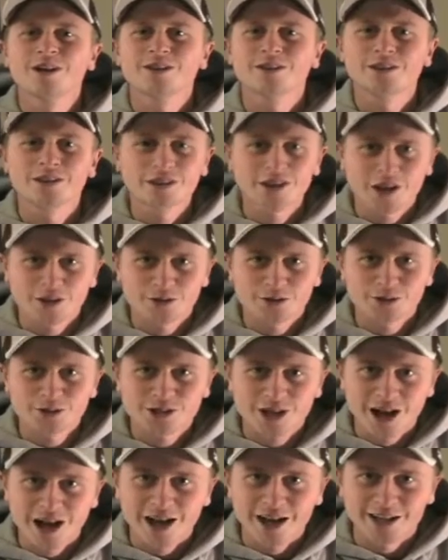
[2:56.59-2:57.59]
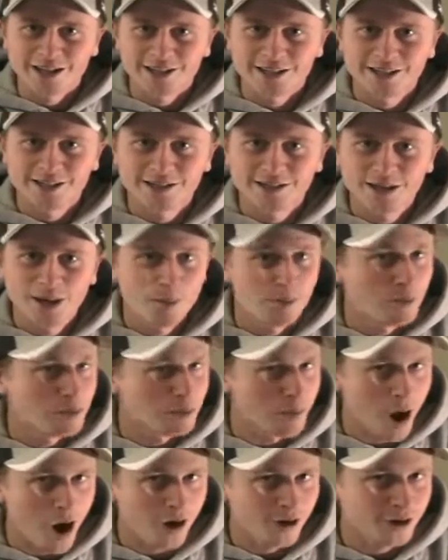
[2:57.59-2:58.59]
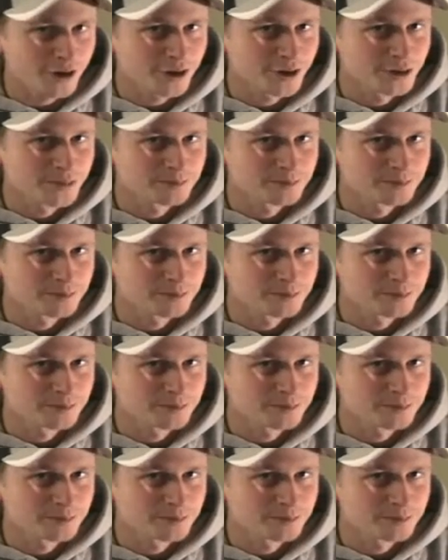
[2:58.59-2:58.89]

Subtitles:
The Other Side. Mark?